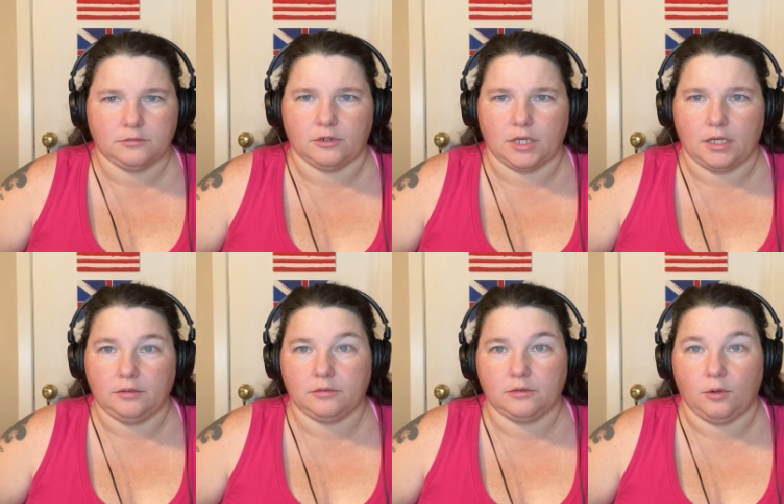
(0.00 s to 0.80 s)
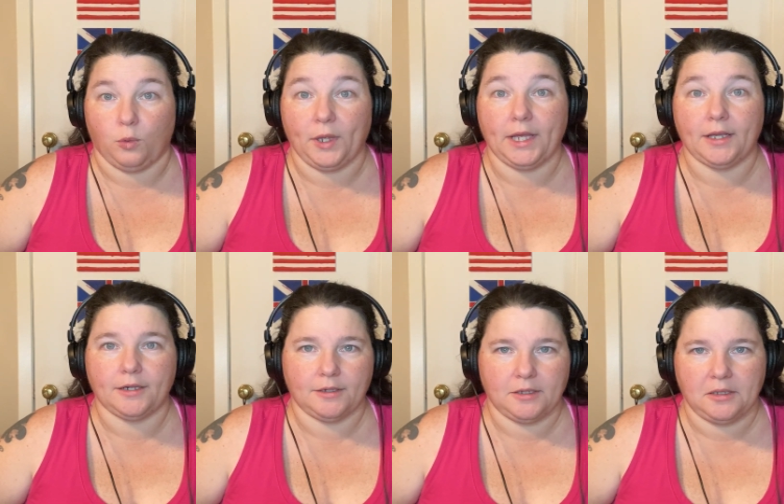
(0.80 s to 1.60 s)
okay, week
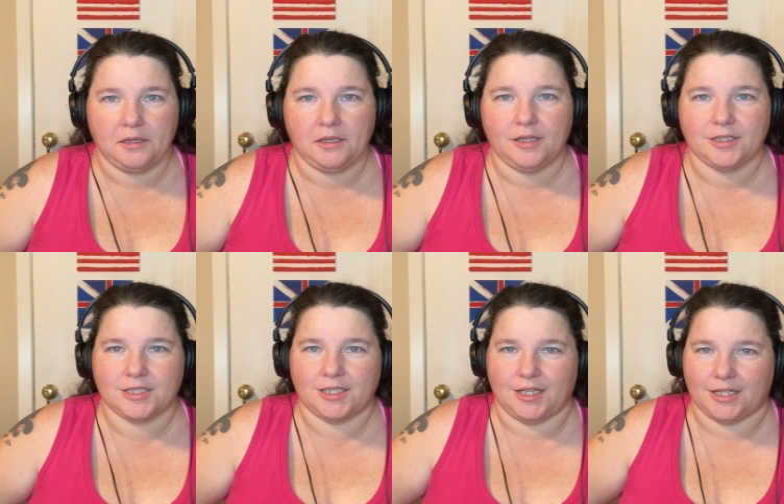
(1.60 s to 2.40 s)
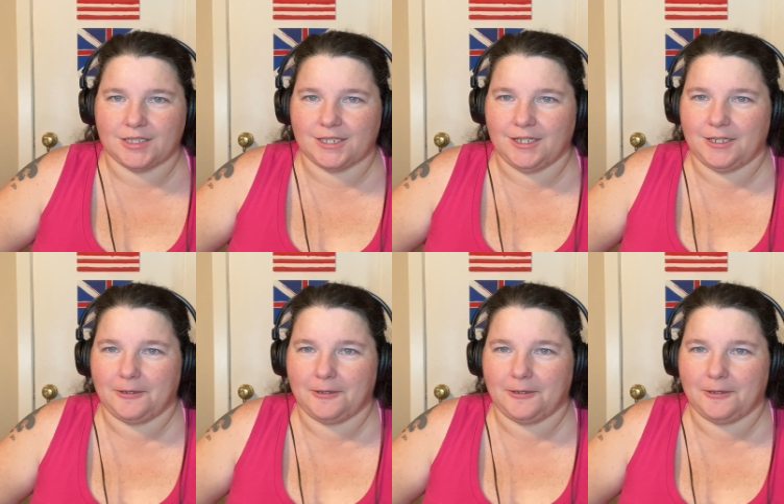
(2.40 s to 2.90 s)
six